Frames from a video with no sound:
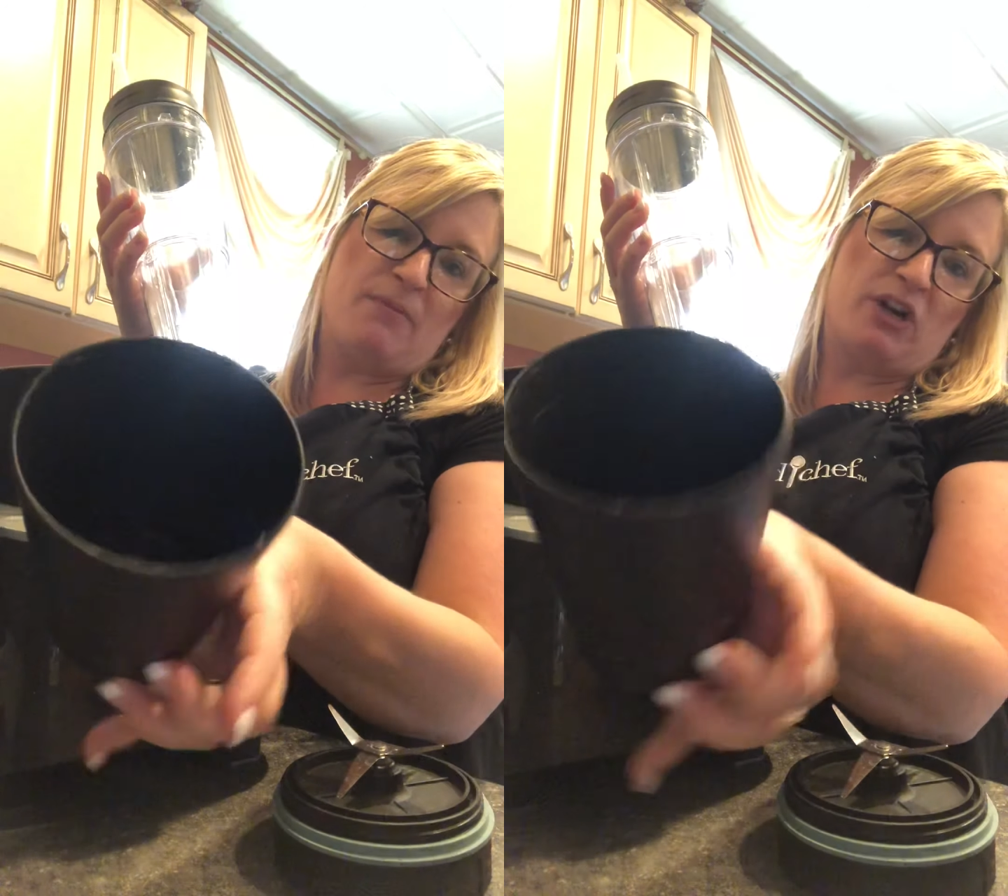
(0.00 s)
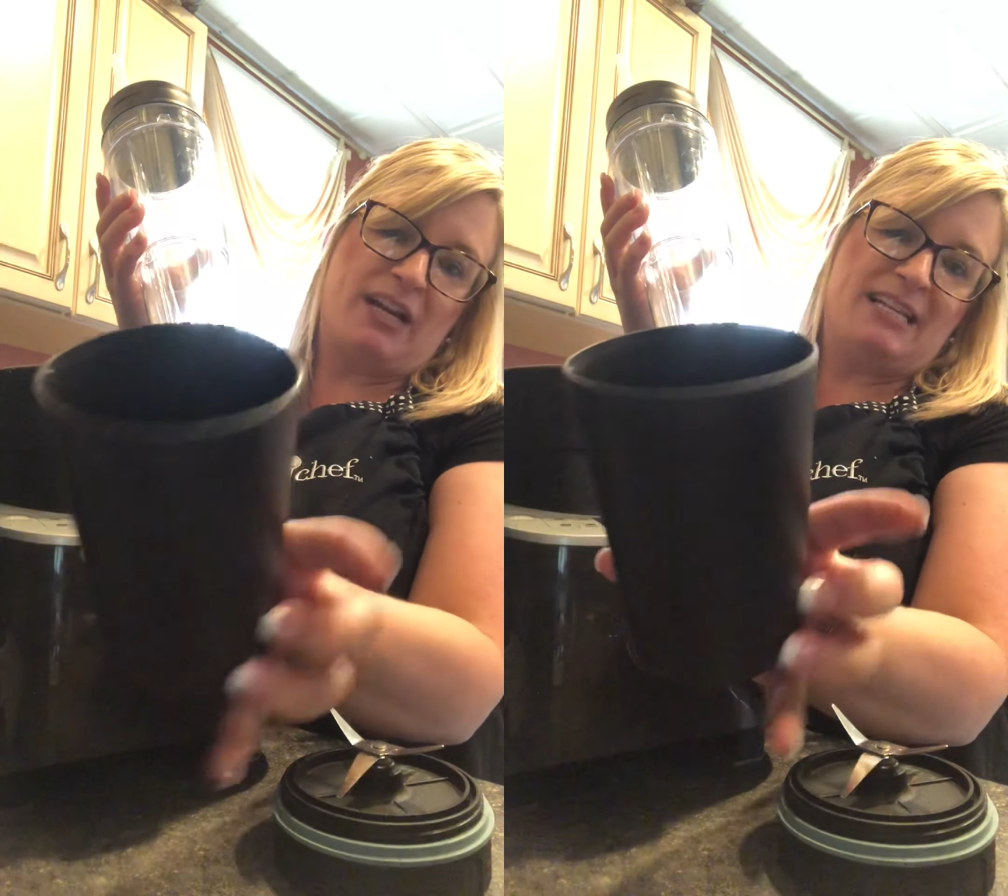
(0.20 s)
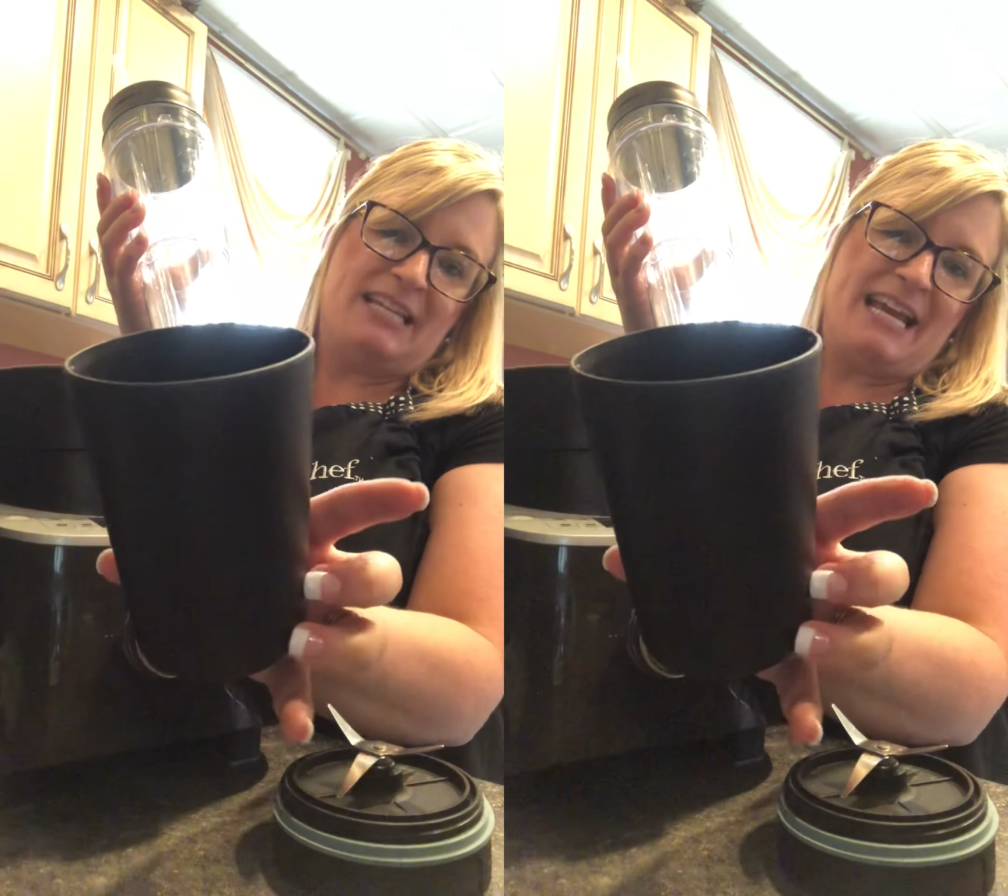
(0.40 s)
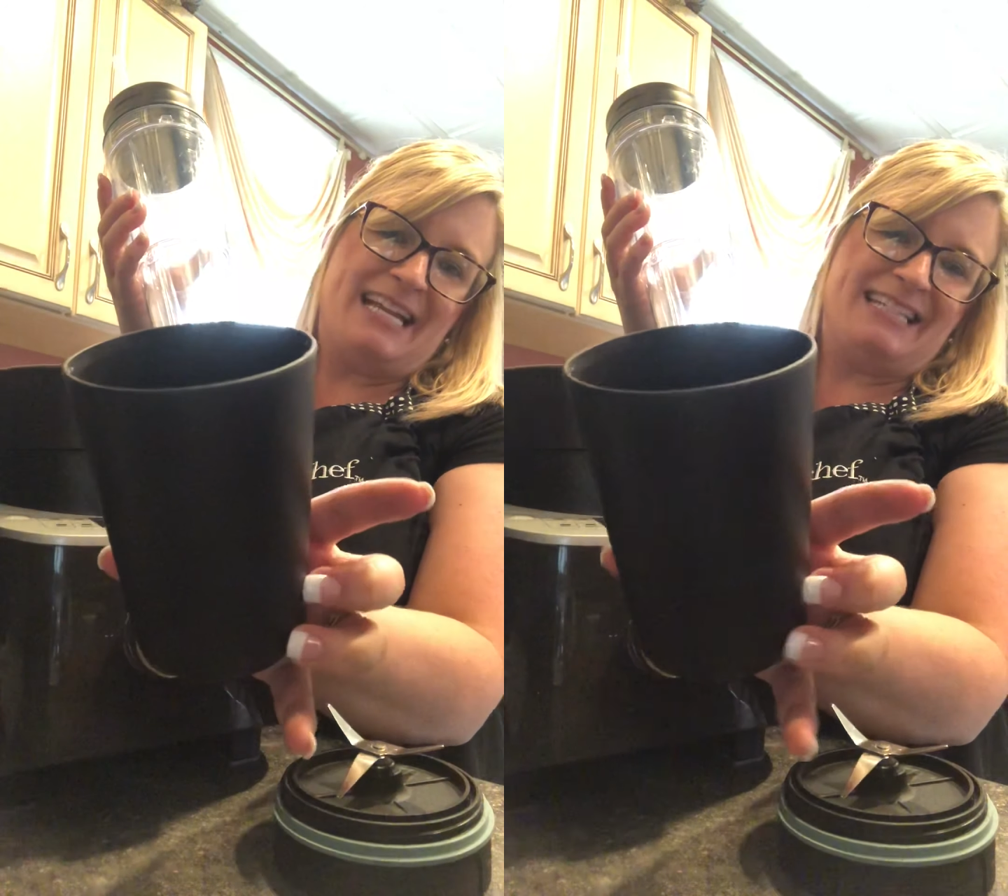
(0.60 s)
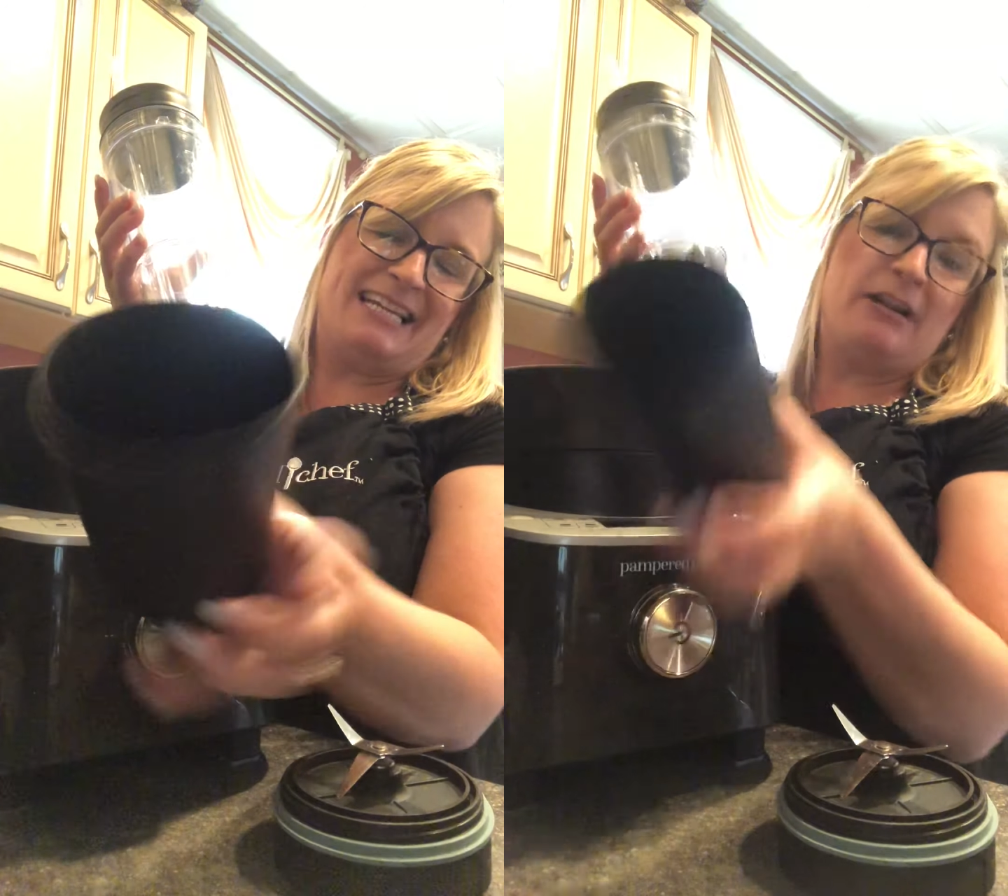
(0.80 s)
markings. You
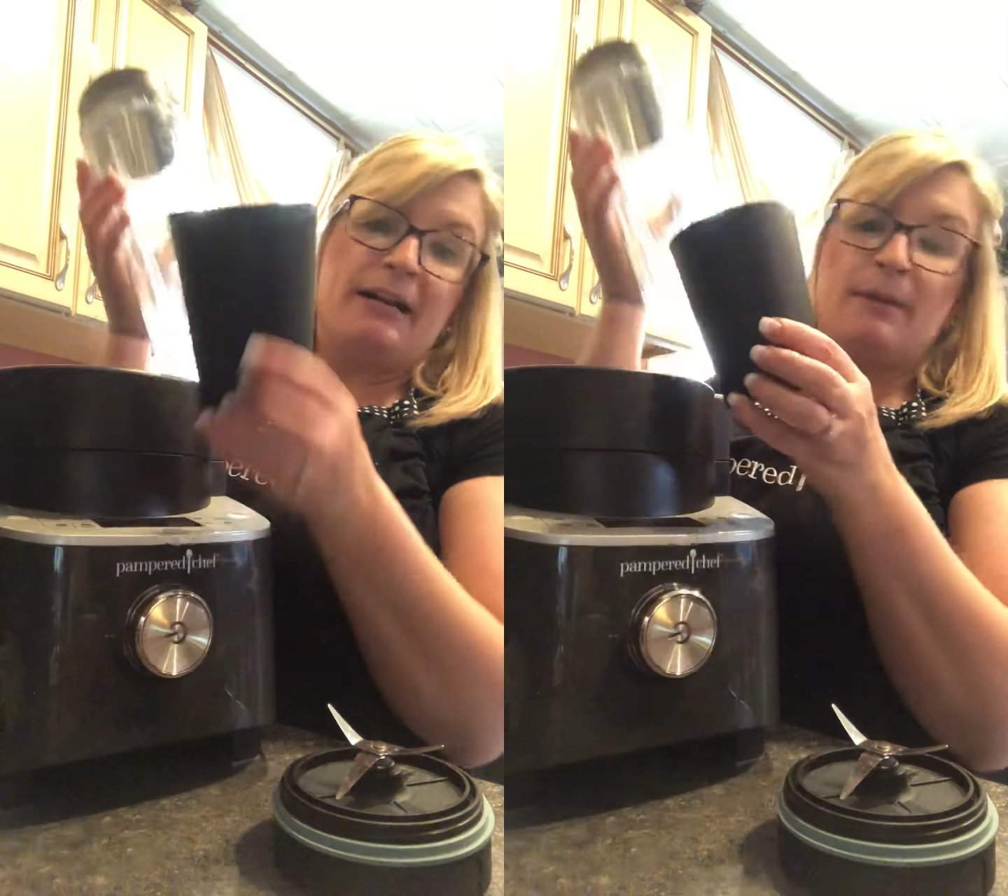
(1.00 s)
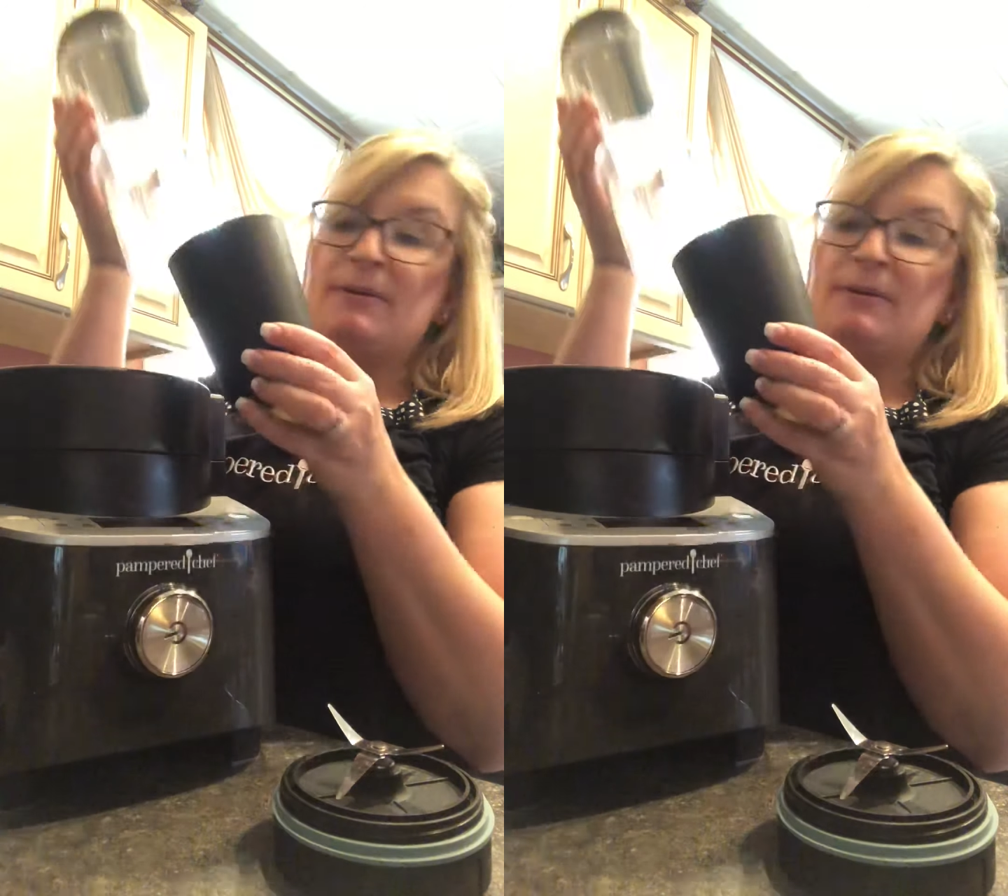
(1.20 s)
can't see it on here, but